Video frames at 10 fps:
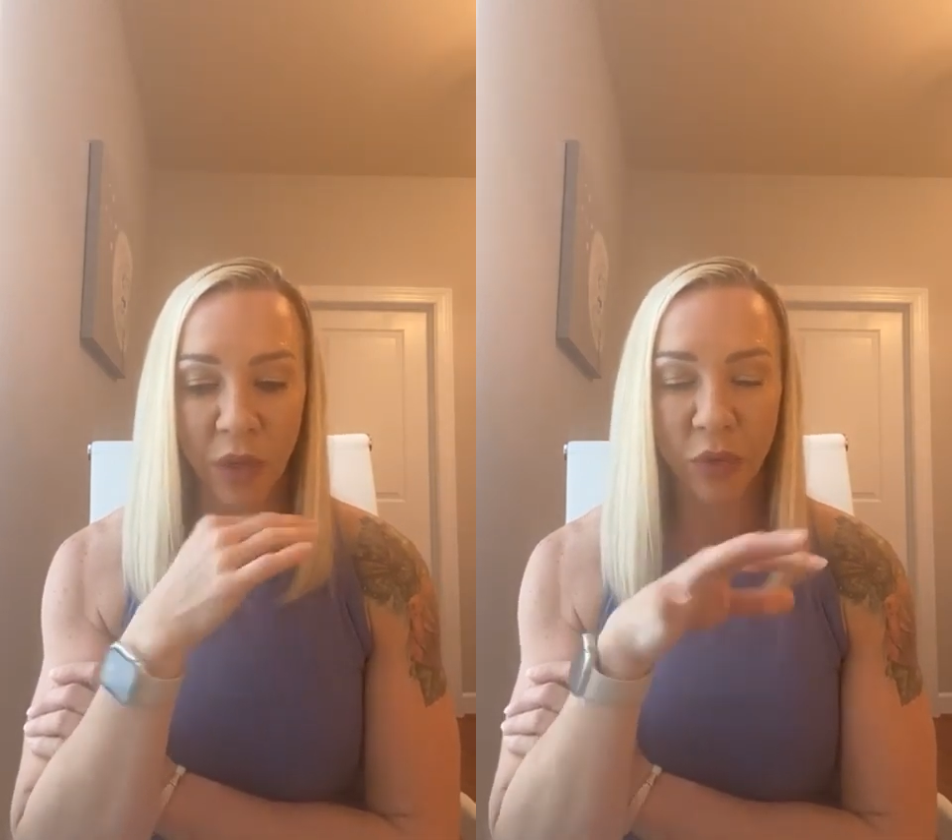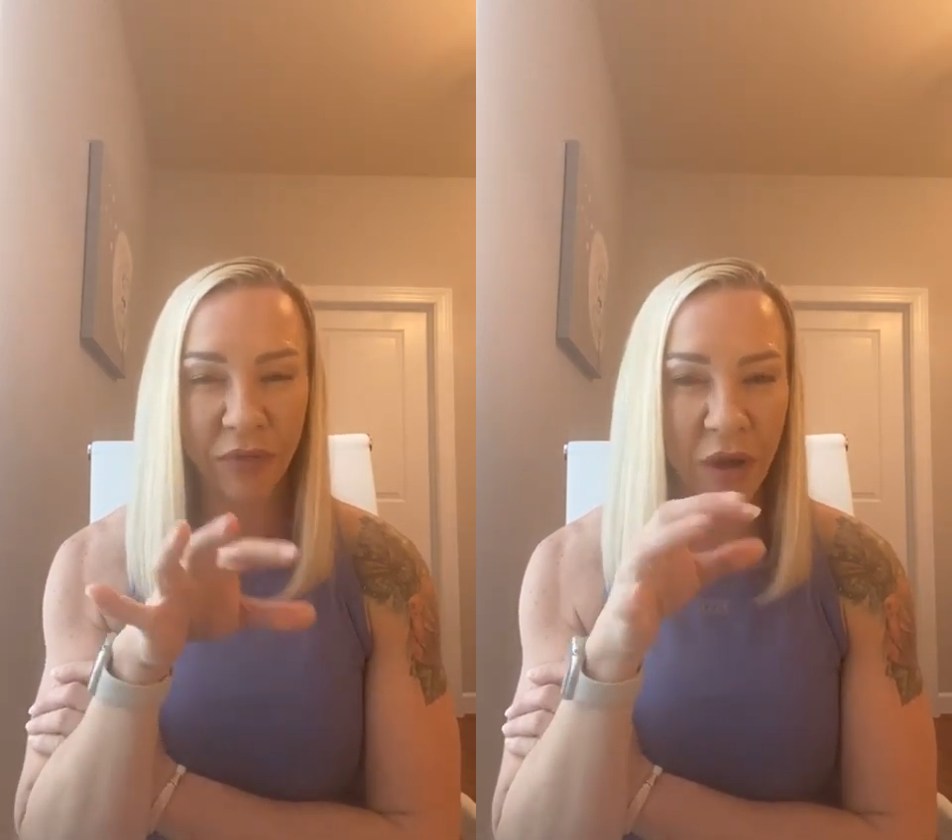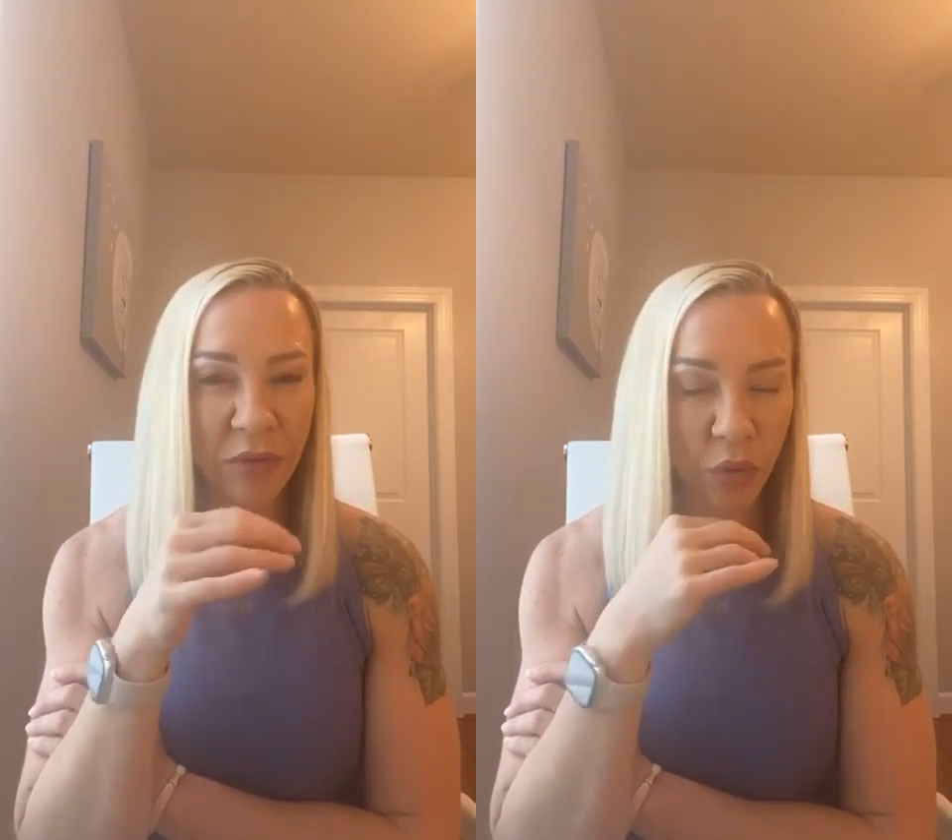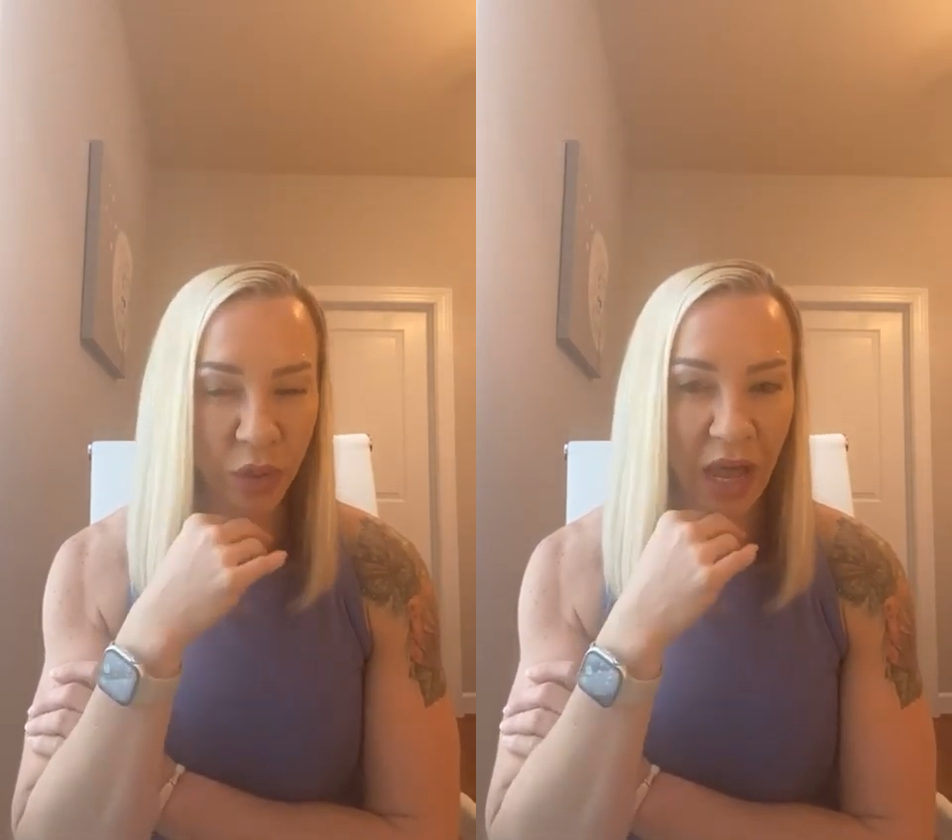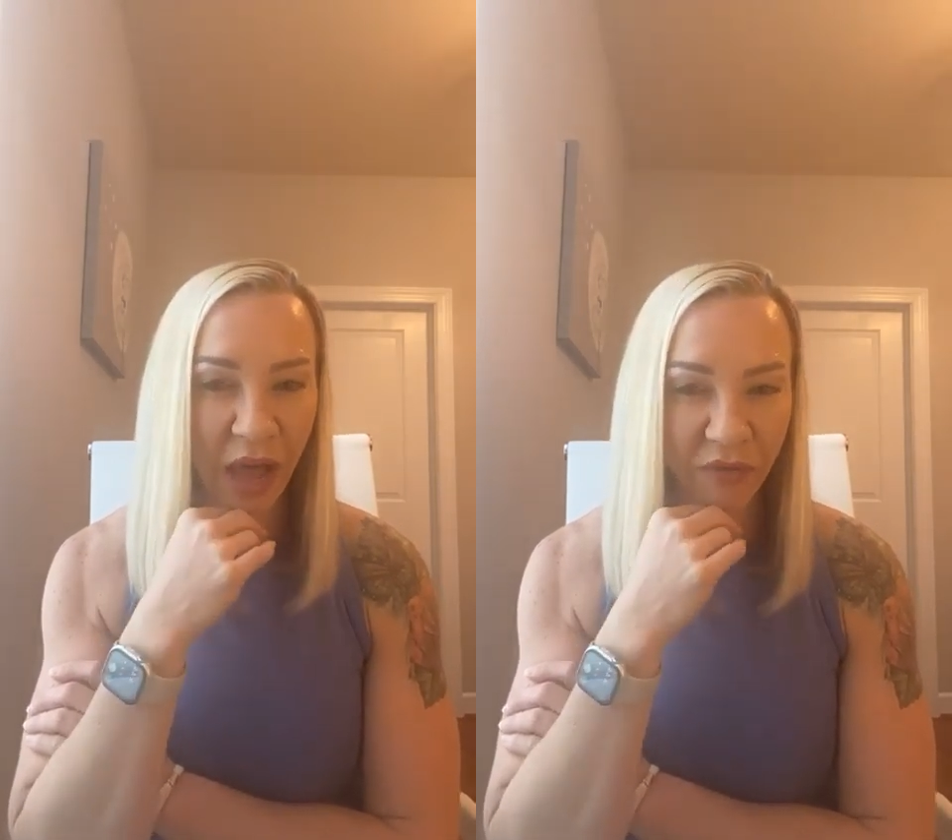whenever I was
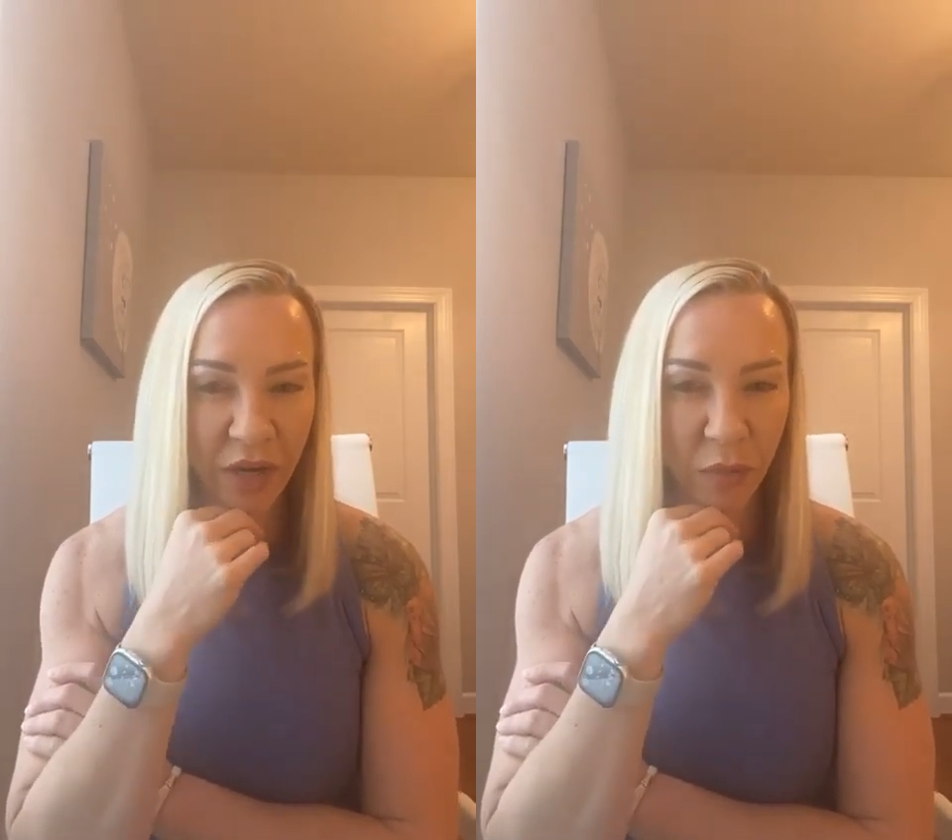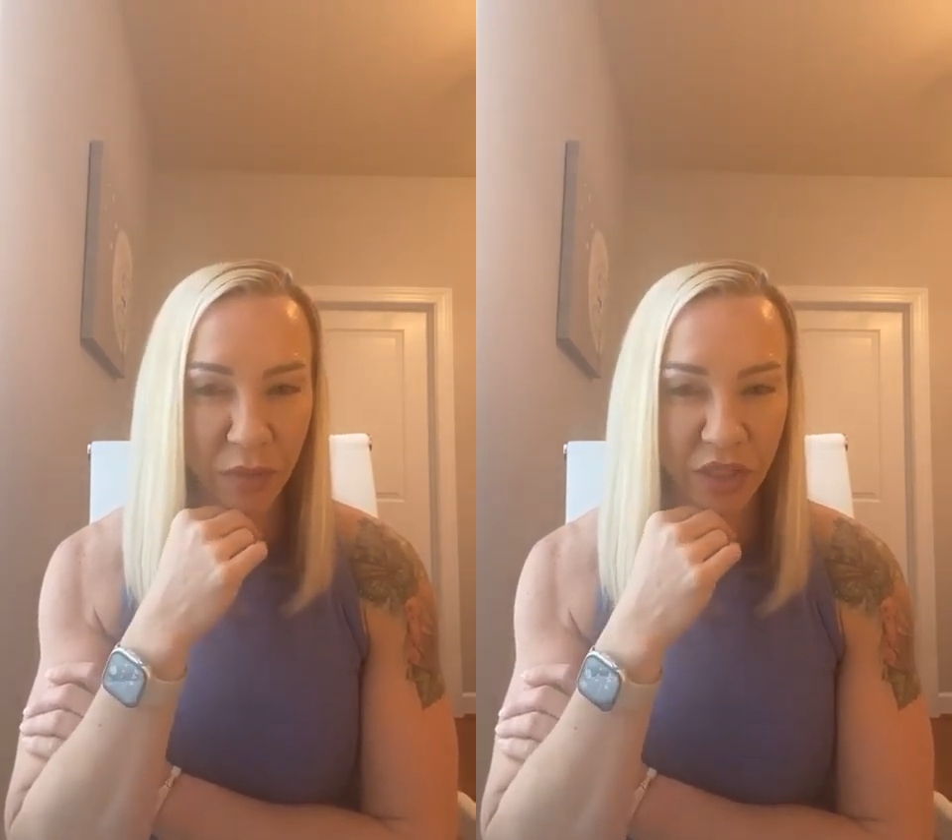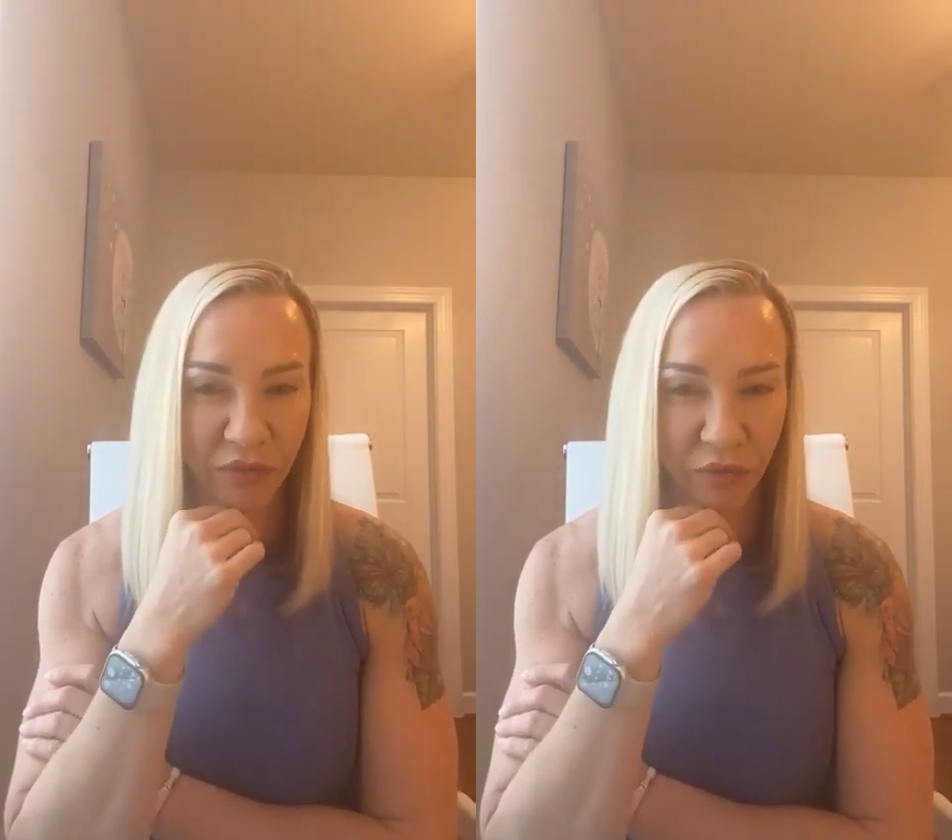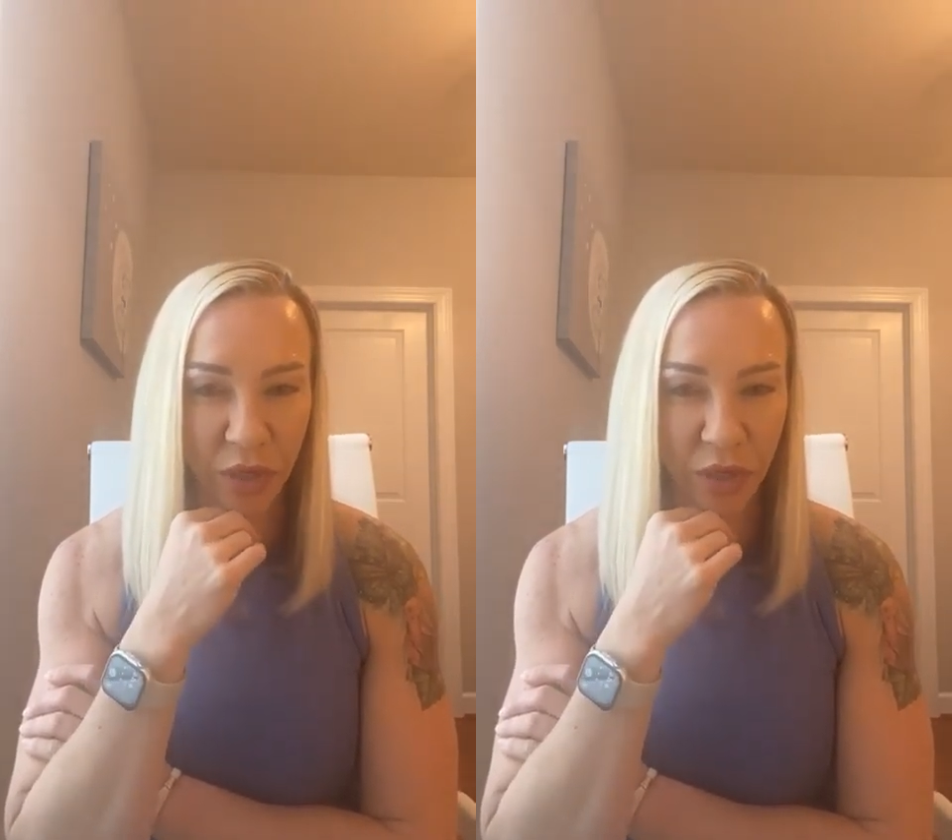doing it, I found a bunch of